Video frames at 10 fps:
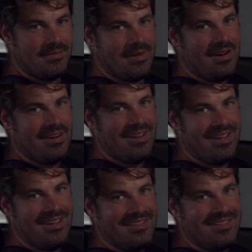All right
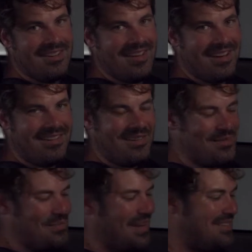guys, a lot of you
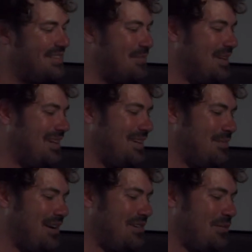have messaged me
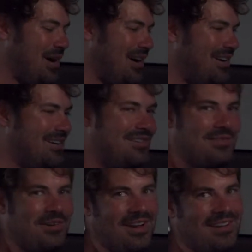about your wiring
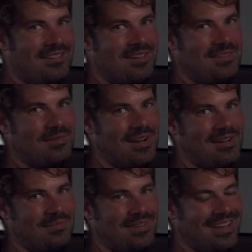for your HR
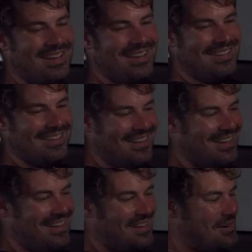swap, and
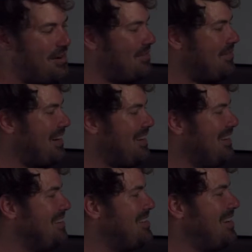quite
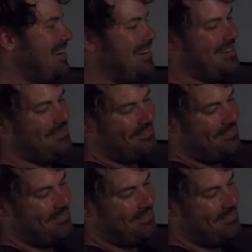frankly it's scary.